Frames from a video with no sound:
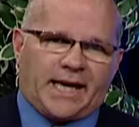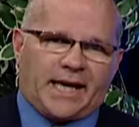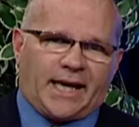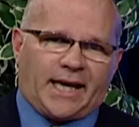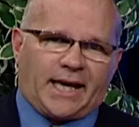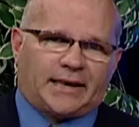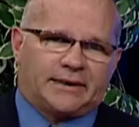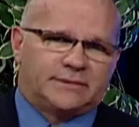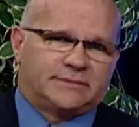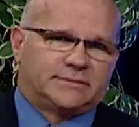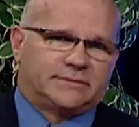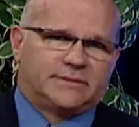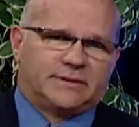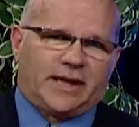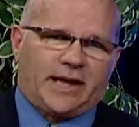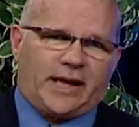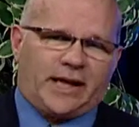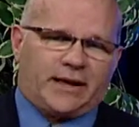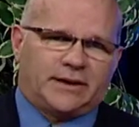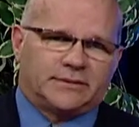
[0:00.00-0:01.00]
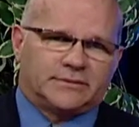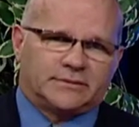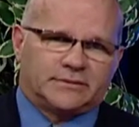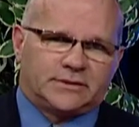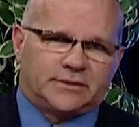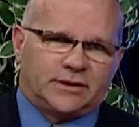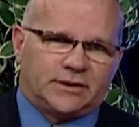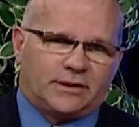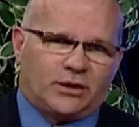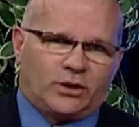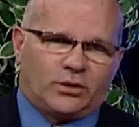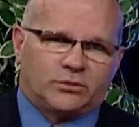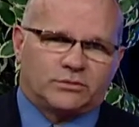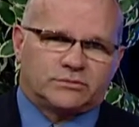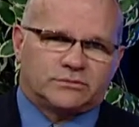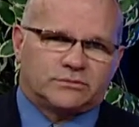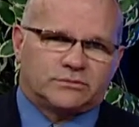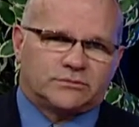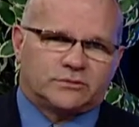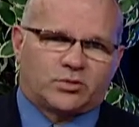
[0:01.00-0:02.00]
had, you know,
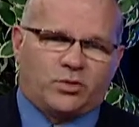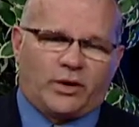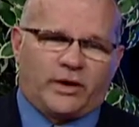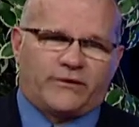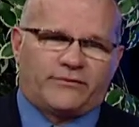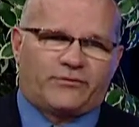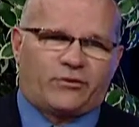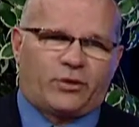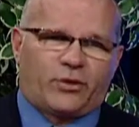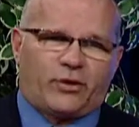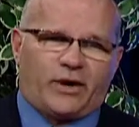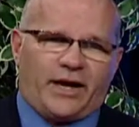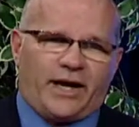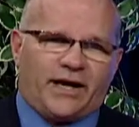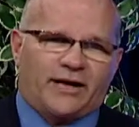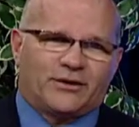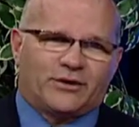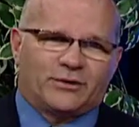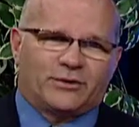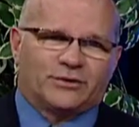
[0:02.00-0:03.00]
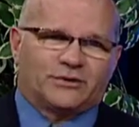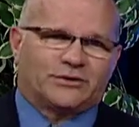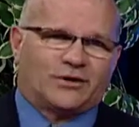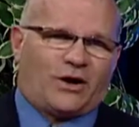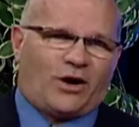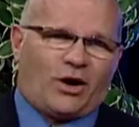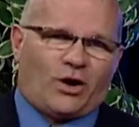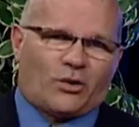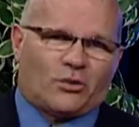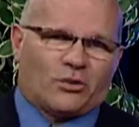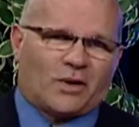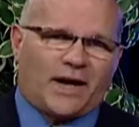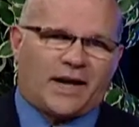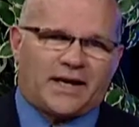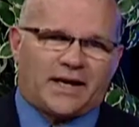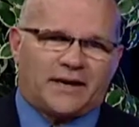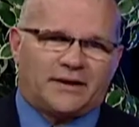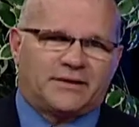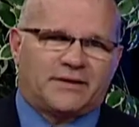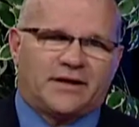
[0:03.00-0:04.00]
24 acres
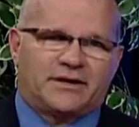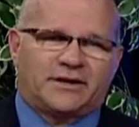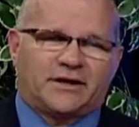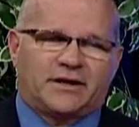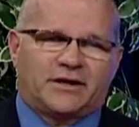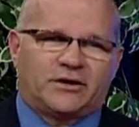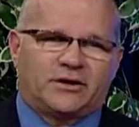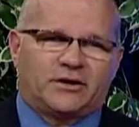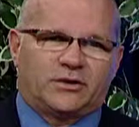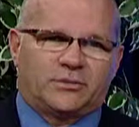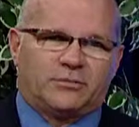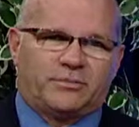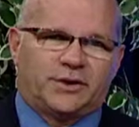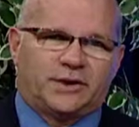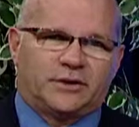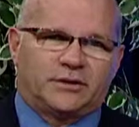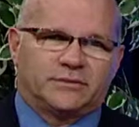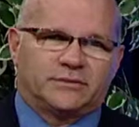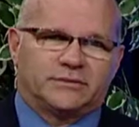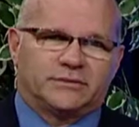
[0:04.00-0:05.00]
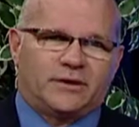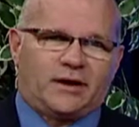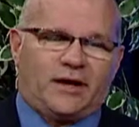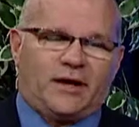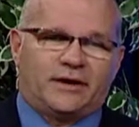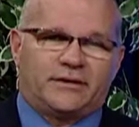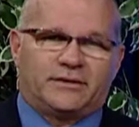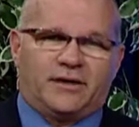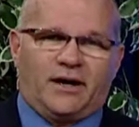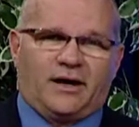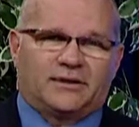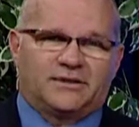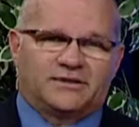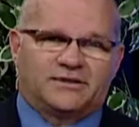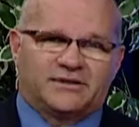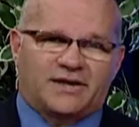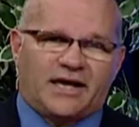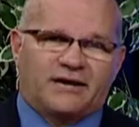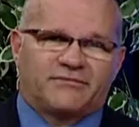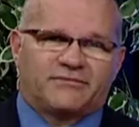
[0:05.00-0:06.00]
already that they could have built on
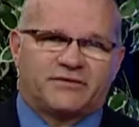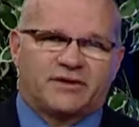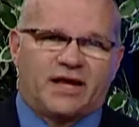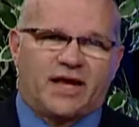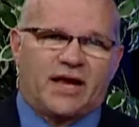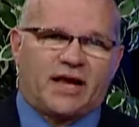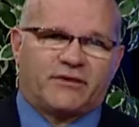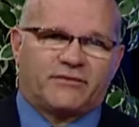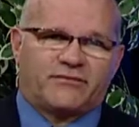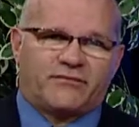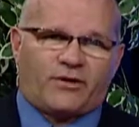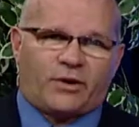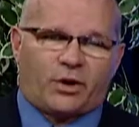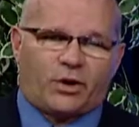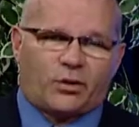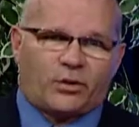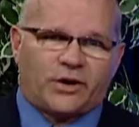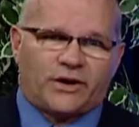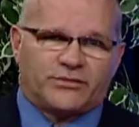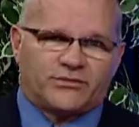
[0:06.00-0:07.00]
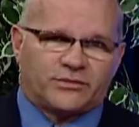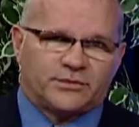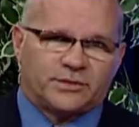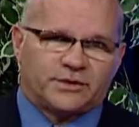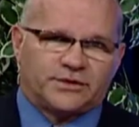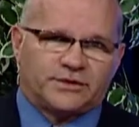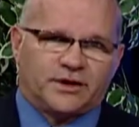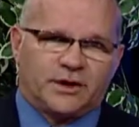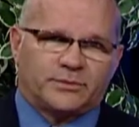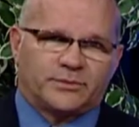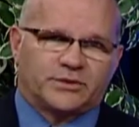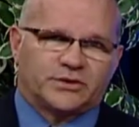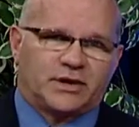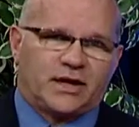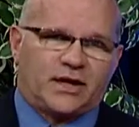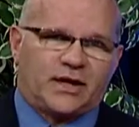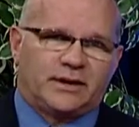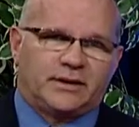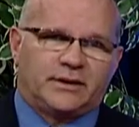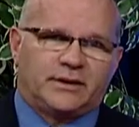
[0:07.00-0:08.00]
safe land far away from the dump
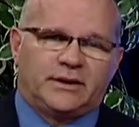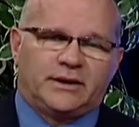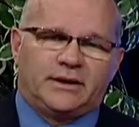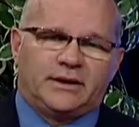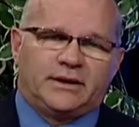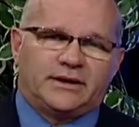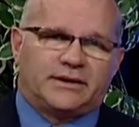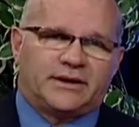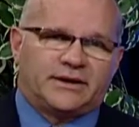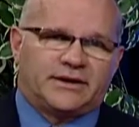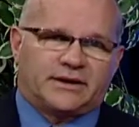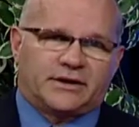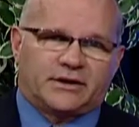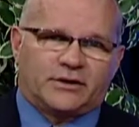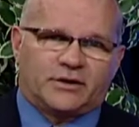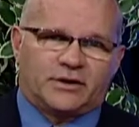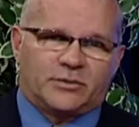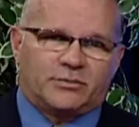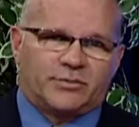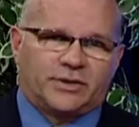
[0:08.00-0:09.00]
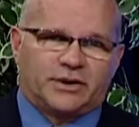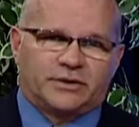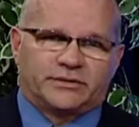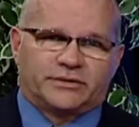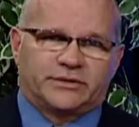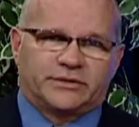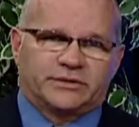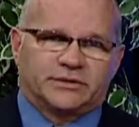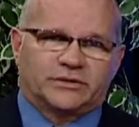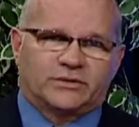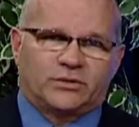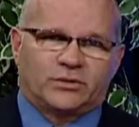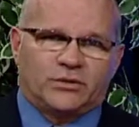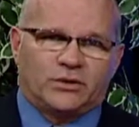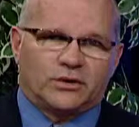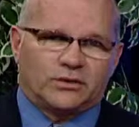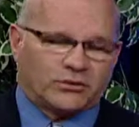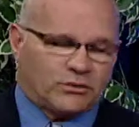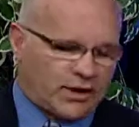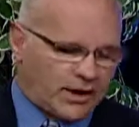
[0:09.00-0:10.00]
site that they could have built the
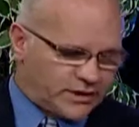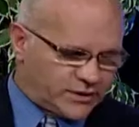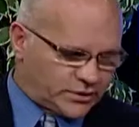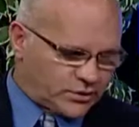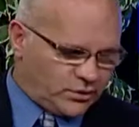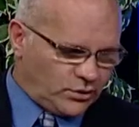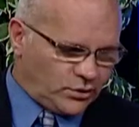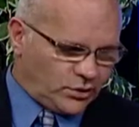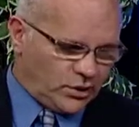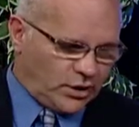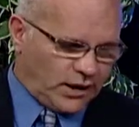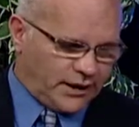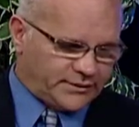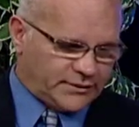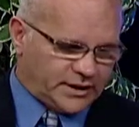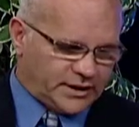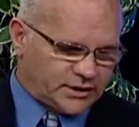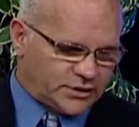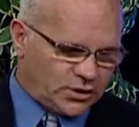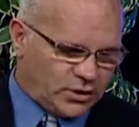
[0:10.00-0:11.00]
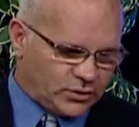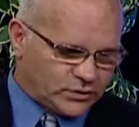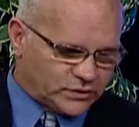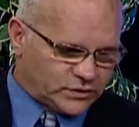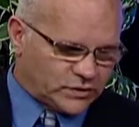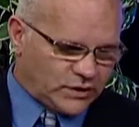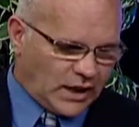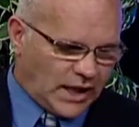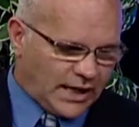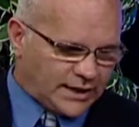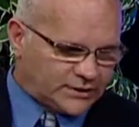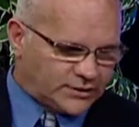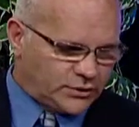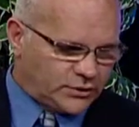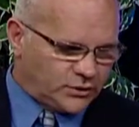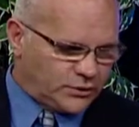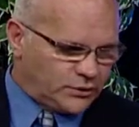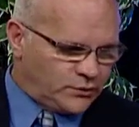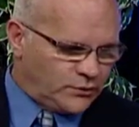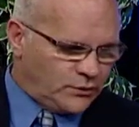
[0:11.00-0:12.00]
school, grade school on. They chose not
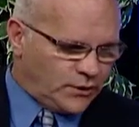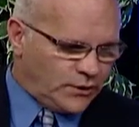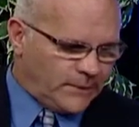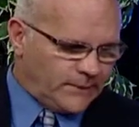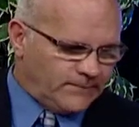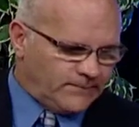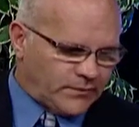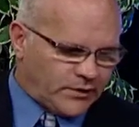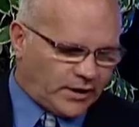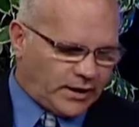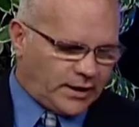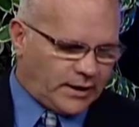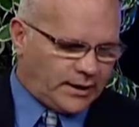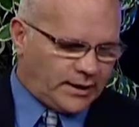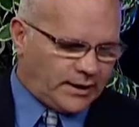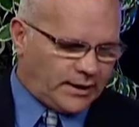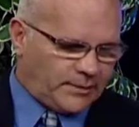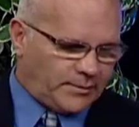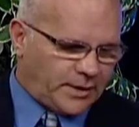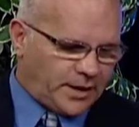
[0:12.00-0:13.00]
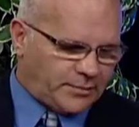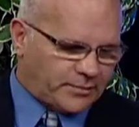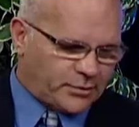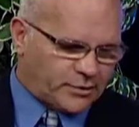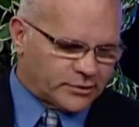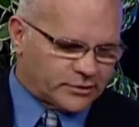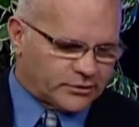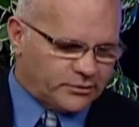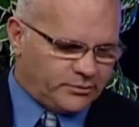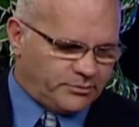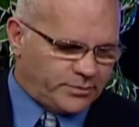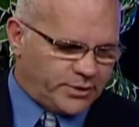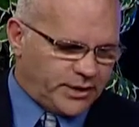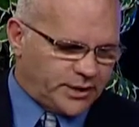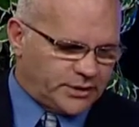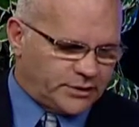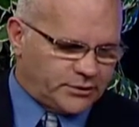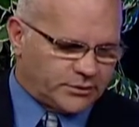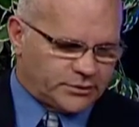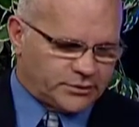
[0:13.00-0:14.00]
to. My personal
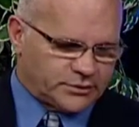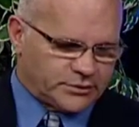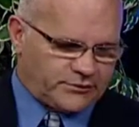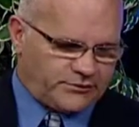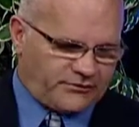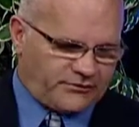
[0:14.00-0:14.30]
opinion, there's a